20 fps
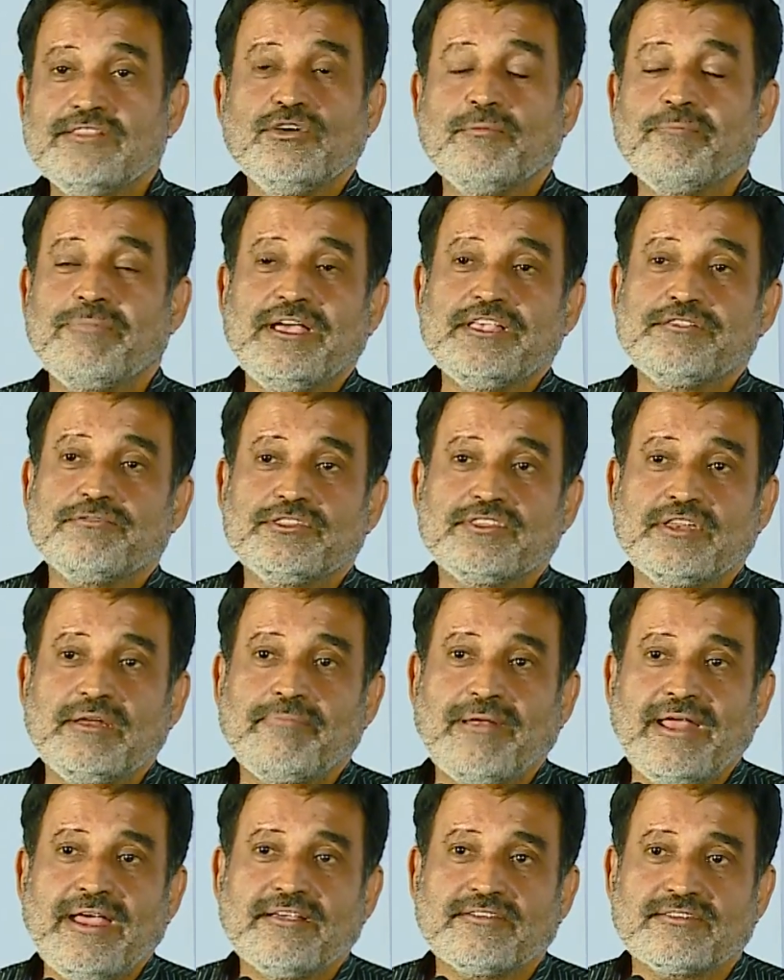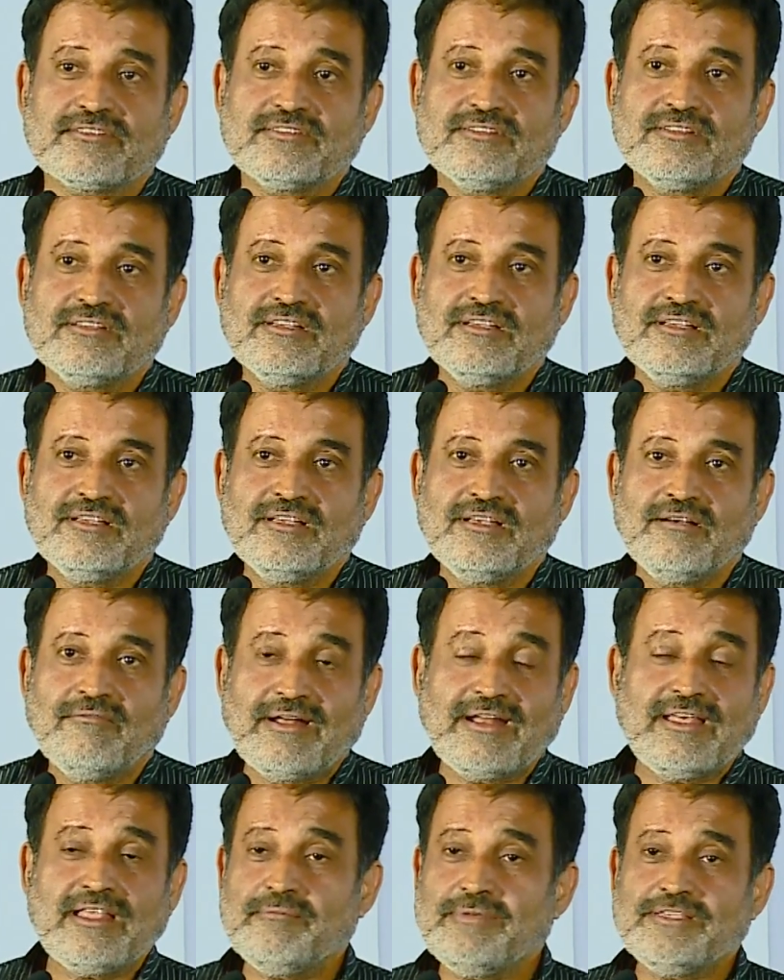no place for 3 players. One
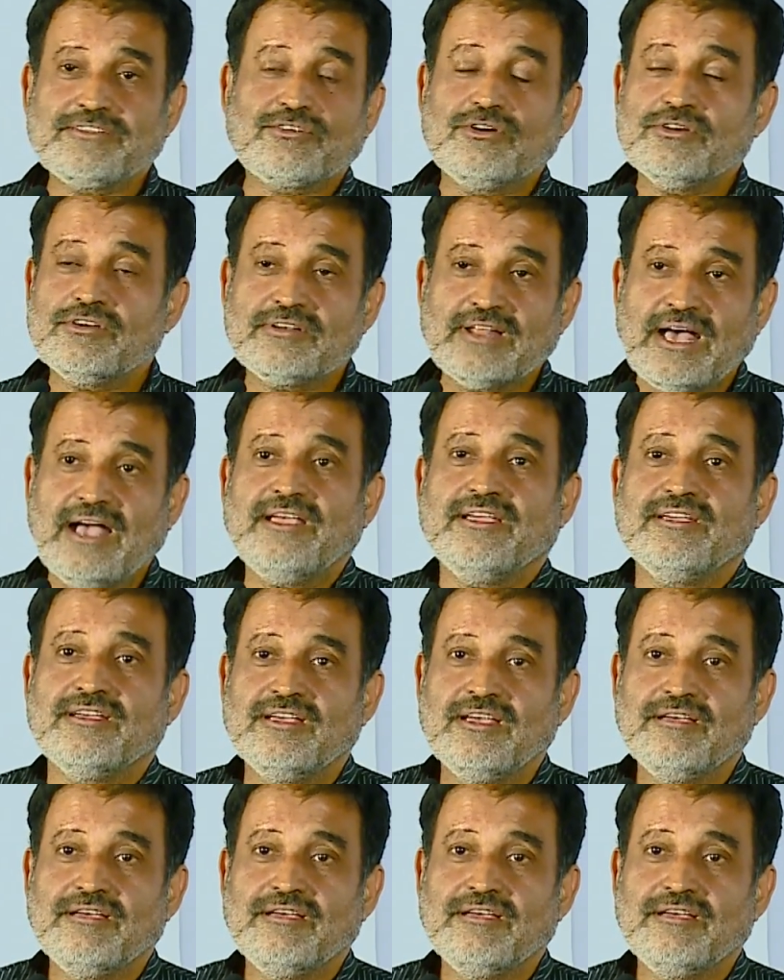of them is going to die.